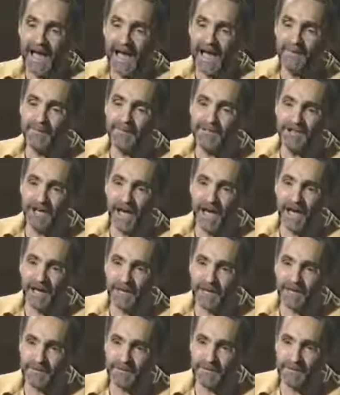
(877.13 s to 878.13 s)
I am a
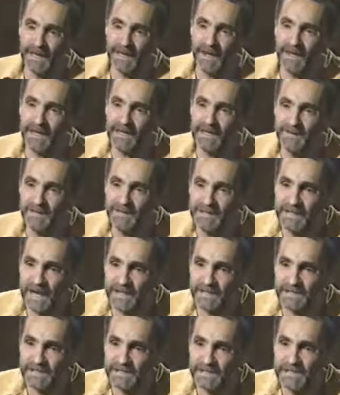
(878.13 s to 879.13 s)
child. Now I'll lay me
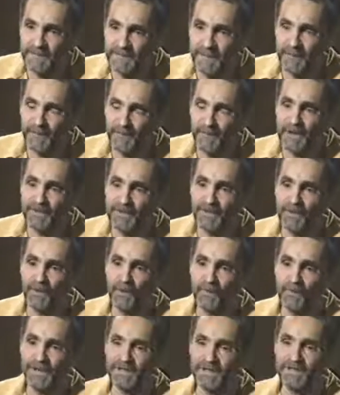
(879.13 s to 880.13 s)
down to sleep. I pray the
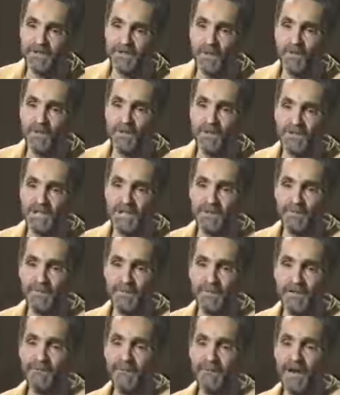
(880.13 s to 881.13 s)
Lord my soul to keep.
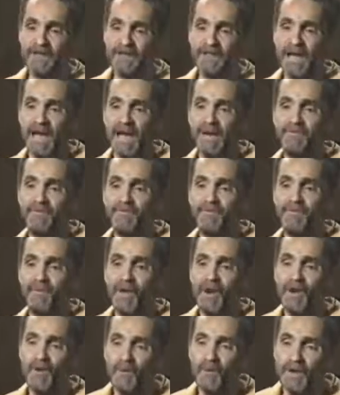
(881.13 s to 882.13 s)
And if I die
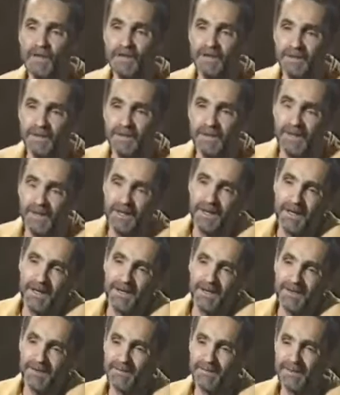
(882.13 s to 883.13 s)
before I wake,
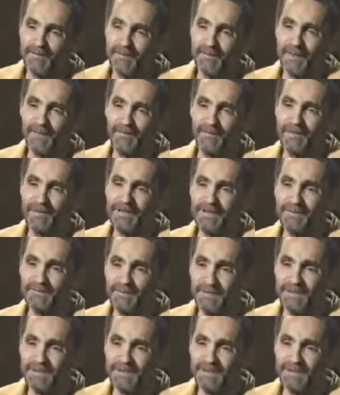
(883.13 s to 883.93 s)
maybe I'll pick up